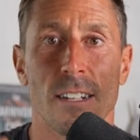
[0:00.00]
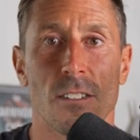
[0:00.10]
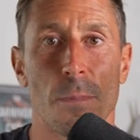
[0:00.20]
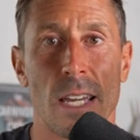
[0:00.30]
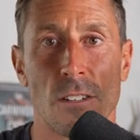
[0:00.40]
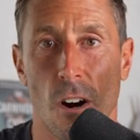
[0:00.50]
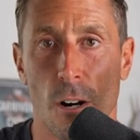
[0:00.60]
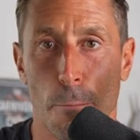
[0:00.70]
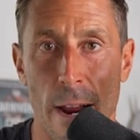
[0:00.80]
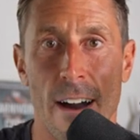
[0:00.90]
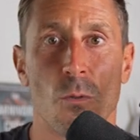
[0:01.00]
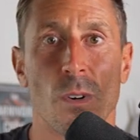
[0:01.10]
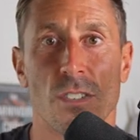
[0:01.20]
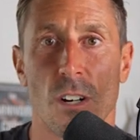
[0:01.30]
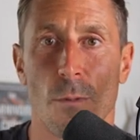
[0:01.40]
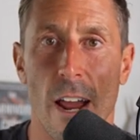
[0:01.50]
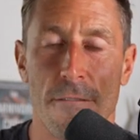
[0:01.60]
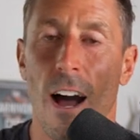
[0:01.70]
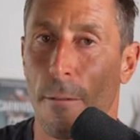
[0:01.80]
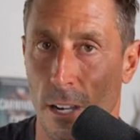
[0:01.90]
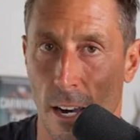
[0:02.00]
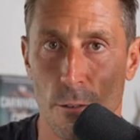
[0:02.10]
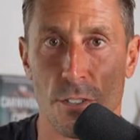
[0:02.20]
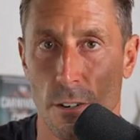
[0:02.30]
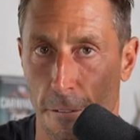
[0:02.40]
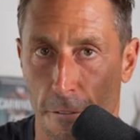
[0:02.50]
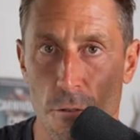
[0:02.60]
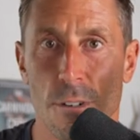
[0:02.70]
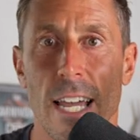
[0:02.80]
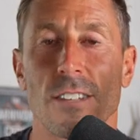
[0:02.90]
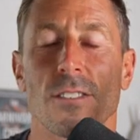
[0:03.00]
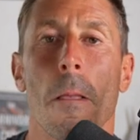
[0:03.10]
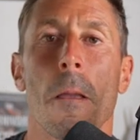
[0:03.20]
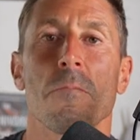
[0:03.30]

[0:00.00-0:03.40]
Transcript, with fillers: to being dark brown once they're ripe. Avocados are a fruit, yes.